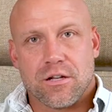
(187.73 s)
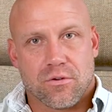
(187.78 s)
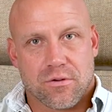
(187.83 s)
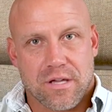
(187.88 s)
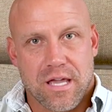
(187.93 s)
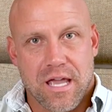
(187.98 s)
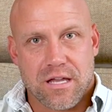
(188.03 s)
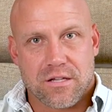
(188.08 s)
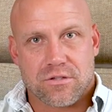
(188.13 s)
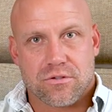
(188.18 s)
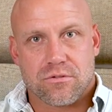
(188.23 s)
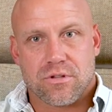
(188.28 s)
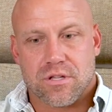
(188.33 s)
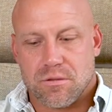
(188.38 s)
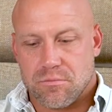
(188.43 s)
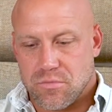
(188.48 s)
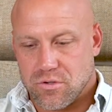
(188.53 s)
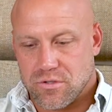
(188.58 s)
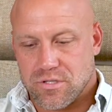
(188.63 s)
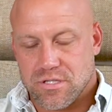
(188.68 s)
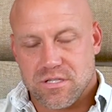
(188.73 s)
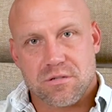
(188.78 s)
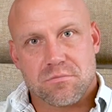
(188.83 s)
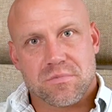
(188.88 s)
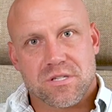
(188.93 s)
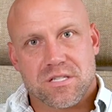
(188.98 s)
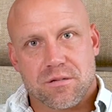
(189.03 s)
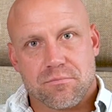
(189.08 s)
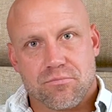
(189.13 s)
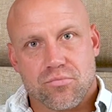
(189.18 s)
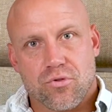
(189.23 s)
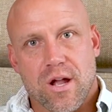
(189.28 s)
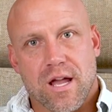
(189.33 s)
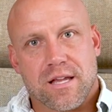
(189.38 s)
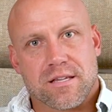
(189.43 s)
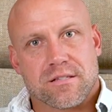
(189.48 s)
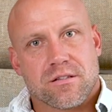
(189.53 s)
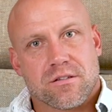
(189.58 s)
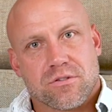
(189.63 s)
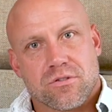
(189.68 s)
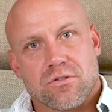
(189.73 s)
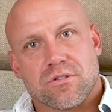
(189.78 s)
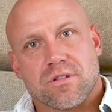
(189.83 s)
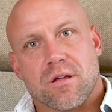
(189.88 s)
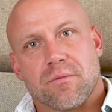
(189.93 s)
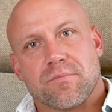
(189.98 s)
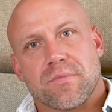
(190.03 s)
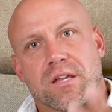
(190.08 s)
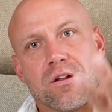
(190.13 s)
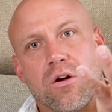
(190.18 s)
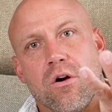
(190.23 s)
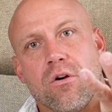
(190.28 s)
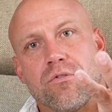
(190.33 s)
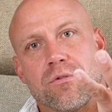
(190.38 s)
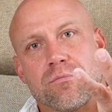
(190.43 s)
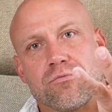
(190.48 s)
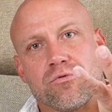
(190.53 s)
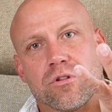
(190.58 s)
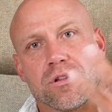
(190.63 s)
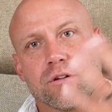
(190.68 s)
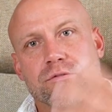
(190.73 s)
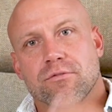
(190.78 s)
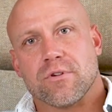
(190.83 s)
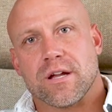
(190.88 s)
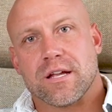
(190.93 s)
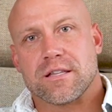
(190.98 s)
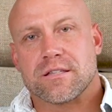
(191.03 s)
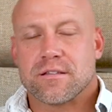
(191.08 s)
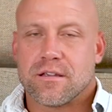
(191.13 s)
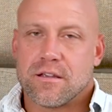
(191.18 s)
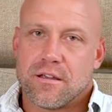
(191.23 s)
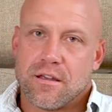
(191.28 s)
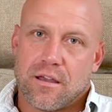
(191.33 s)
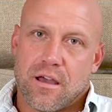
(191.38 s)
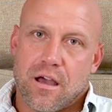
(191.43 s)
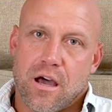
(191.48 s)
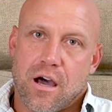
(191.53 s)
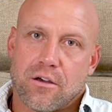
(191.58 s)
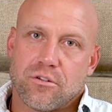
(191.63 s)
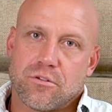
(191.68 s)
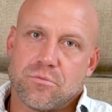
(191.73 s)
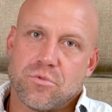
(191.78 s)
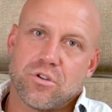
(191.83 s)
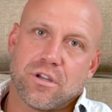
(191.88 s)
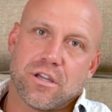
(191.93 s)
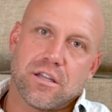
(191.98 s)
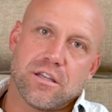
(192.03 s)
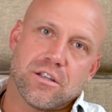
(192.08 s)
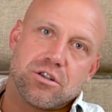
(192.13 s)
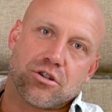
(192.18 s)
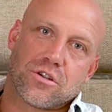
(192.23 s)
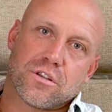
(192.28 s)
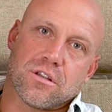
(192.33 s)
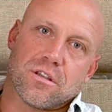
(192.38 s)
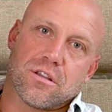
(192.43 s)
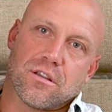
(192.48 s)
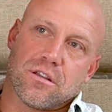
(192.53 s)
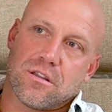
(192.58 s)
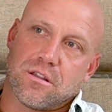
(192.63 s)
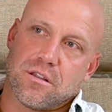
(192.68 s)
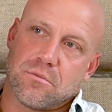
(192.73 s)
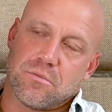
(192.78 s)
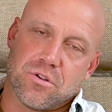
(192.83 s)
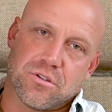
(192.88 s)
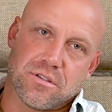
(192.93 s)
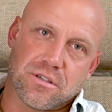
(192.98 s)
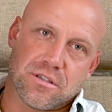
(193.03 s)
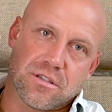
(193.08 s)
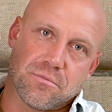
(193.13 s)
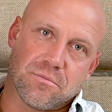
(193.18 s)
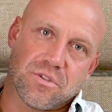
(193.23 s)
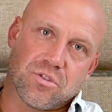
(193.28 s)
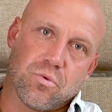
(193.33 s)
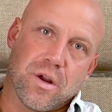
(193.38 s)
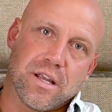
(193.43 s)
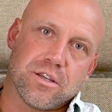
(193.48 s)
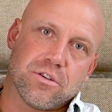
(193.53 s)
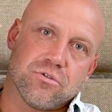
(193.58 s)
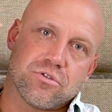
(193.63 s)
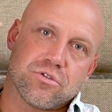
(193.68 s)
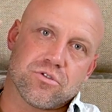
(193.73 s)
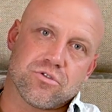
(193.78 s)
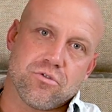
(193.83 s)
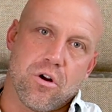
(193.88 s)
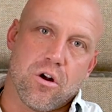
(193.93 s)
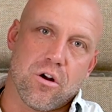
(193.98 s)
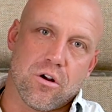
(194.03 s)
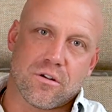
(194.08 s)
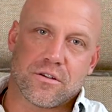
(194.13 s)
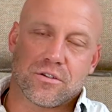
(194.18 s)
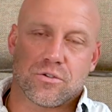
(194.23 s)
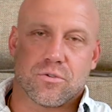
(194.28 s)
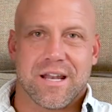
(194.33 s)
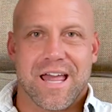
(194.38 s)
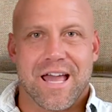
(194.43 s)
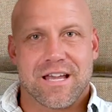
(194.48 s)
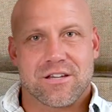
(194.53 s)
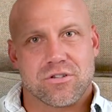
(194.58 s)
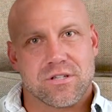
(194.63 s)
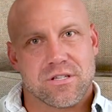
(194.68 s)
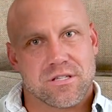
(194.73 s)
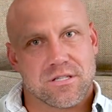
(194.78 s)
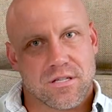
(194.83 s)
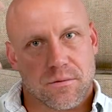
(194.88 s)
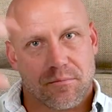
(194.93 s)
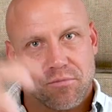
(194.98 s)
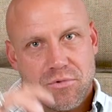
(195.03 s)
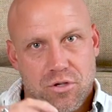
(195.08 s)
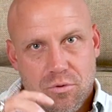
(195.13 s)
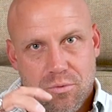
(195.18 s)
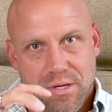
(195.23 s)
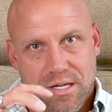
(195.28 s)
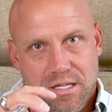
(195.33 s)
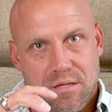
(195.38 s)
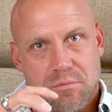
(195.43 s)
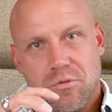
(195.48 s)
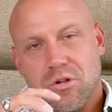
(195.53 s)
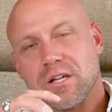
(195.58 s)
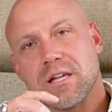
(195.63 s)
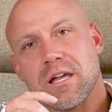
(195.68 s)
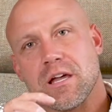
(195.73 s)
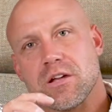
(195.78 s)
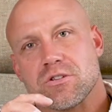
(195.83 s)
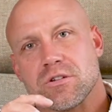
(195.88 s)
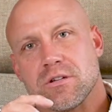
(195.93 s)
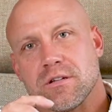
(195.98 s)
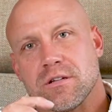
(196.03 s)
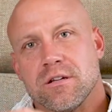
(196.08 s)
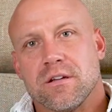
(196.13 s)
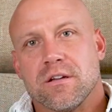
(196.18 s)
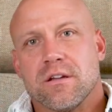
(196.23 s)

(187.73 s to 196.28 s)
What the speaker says: cancer, the immune system is suppressed, so something overproliferates. Autoimmune condition, the immune system is way too strong, so it actually is subduing communication.